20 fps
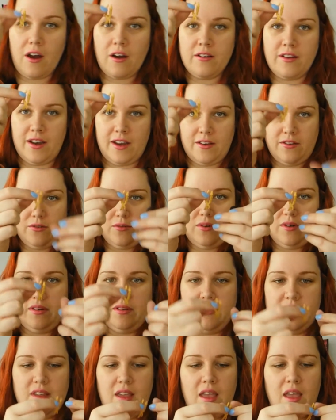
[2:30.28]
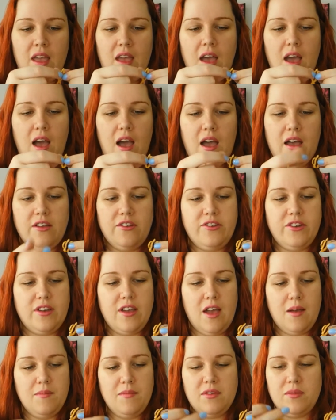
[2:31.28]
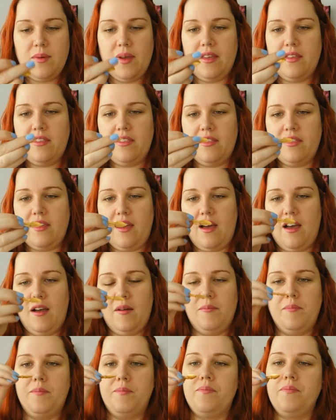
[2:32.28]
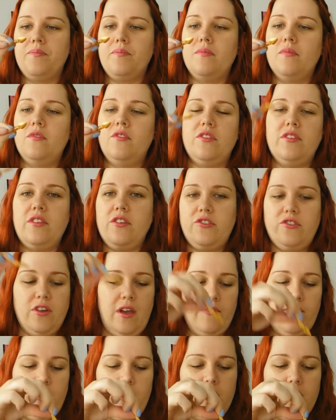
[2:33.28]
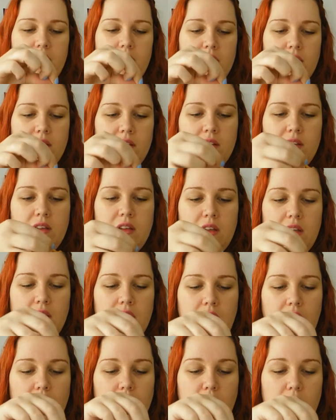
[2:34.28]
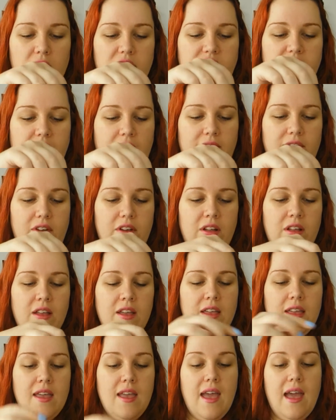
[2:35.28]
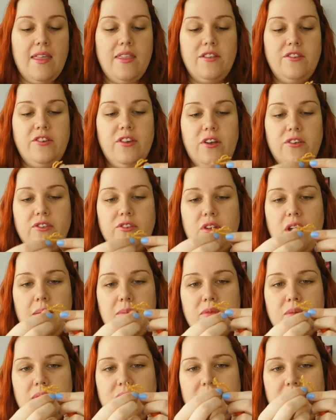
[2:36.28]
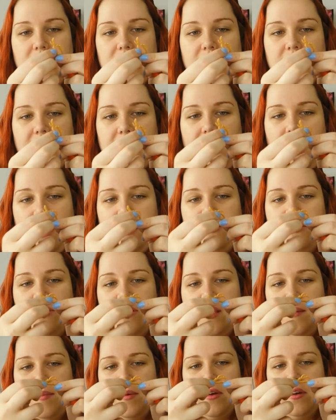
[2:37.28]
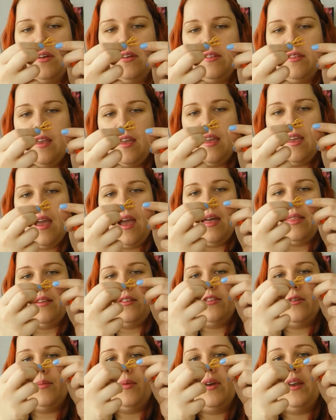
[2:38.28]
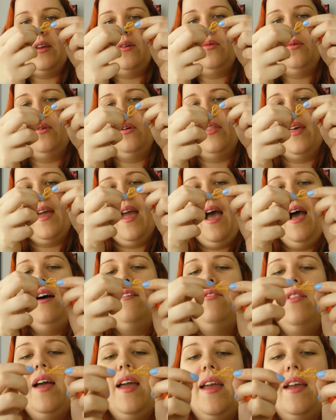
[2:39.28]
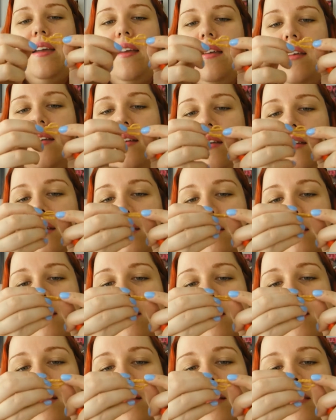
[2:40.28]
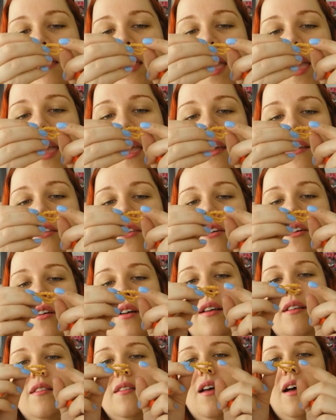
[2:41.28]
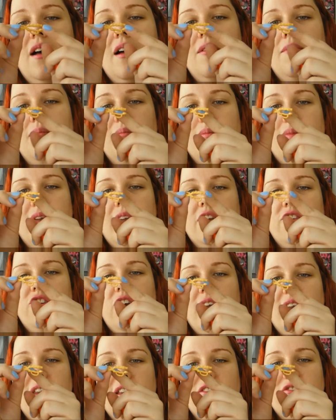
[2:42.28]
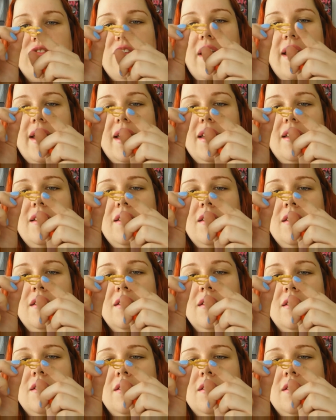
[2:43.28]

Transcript: gardening tools. She comes with just a shovel, a gold shovel, and then she also comes with these like hedge clippers, and these are pretty cool. They have the handle is like a Chinese dragon,